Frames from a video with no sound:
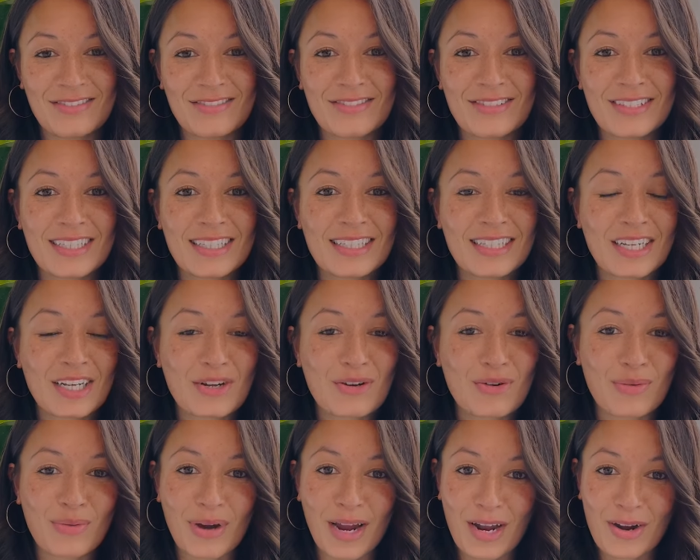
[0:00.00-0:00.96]
Really
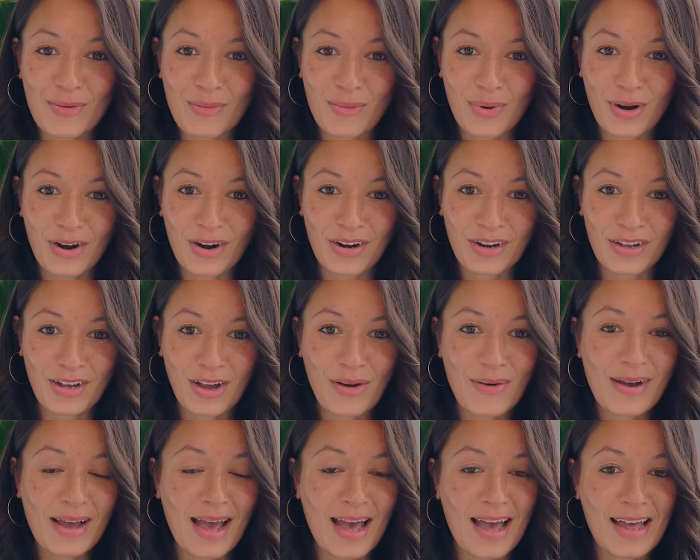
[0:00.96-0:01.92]
great work.
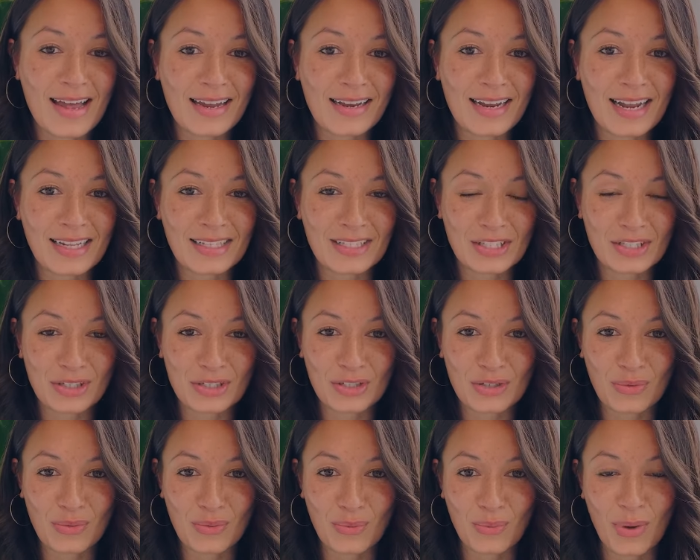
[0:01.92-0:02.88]
Go ahead and start
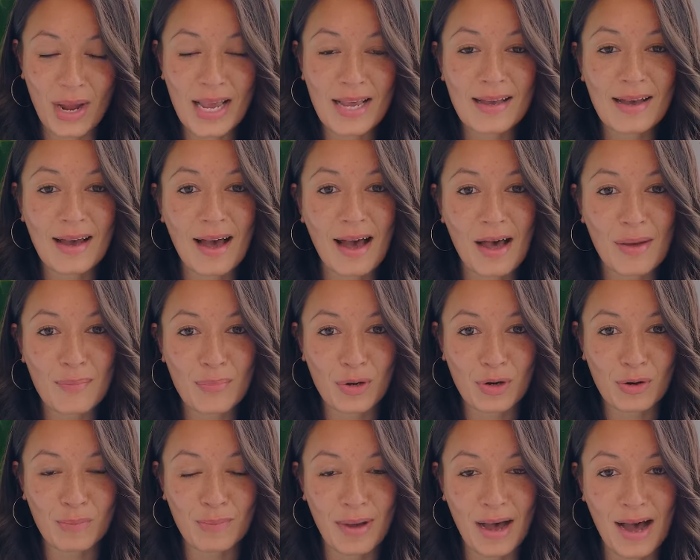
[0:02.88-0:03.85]
to wake up
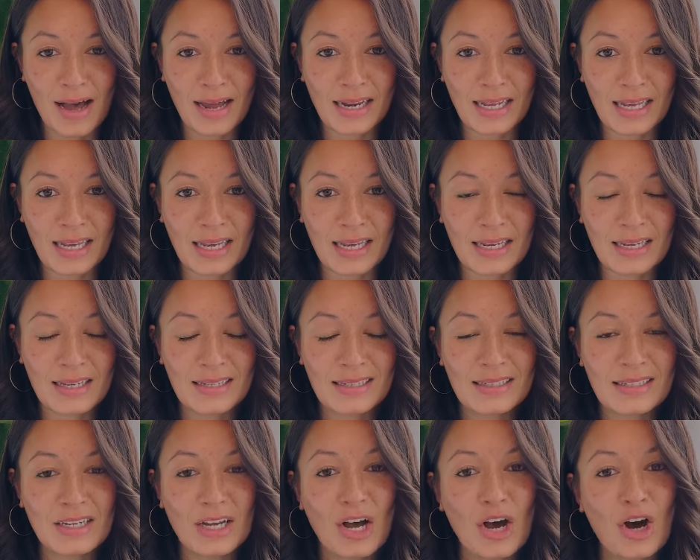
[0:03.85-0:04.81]
your body.
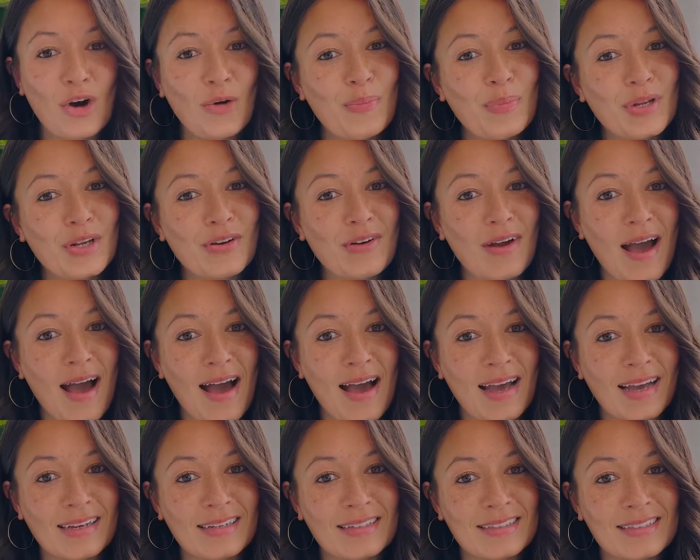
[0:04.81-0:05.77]
Open your
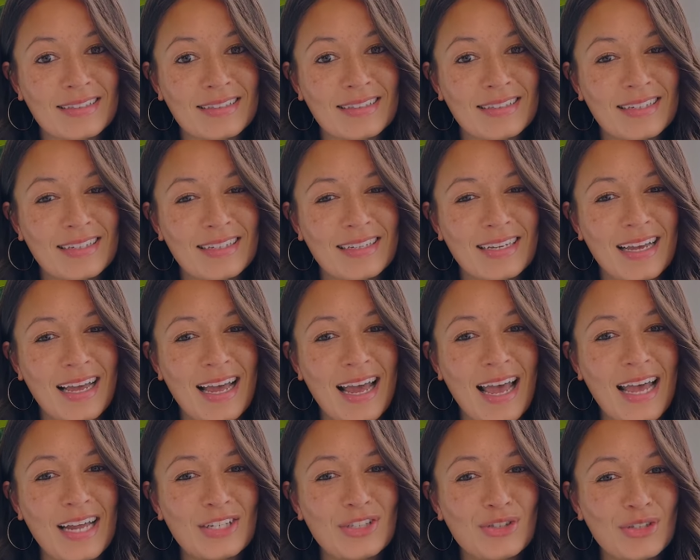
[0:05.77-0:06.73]
eyes
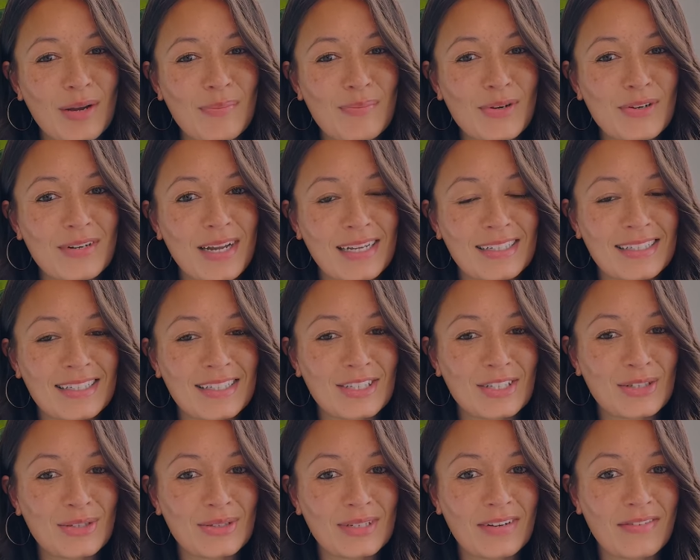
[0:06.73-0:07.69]
and drop your next
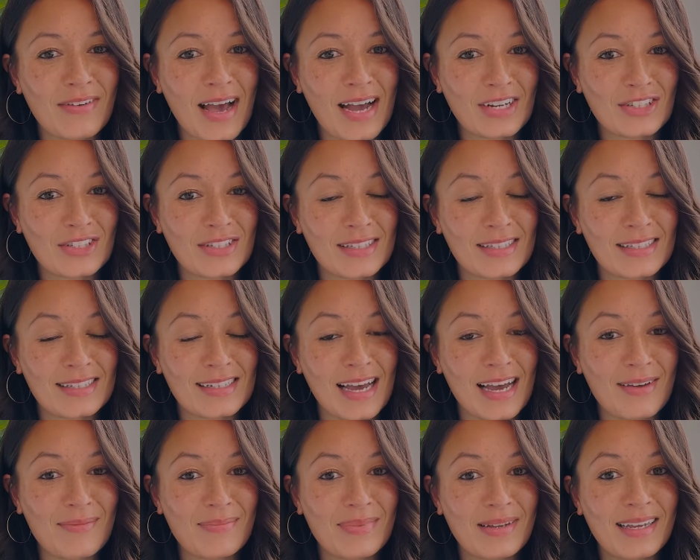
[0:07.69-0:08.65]
intuitive action
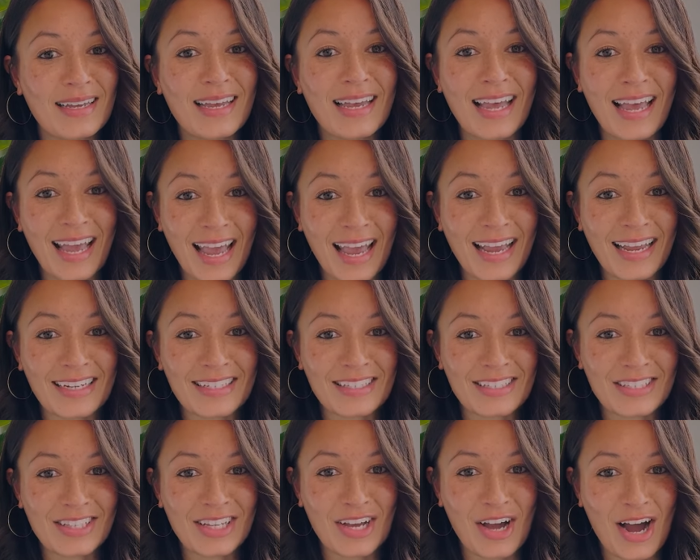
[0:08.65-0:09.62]
step
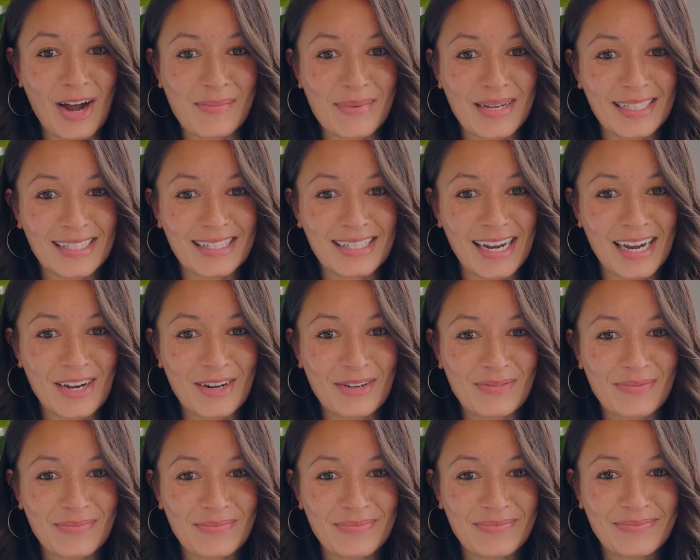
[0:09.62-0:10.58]
into the comments
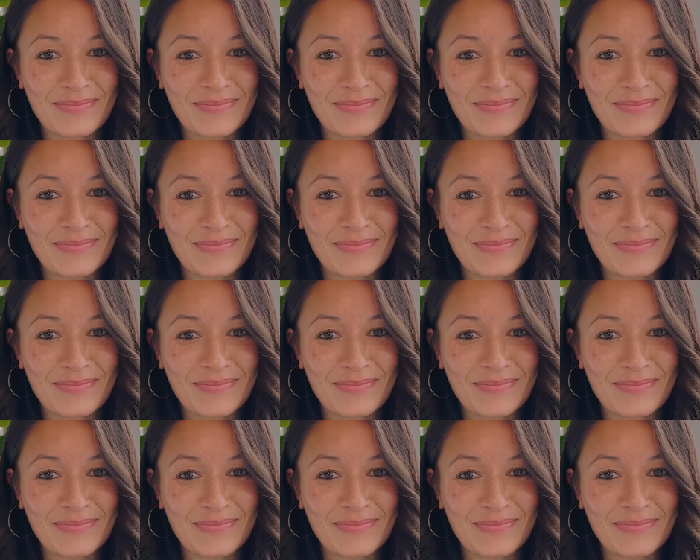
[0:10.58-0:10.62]
now.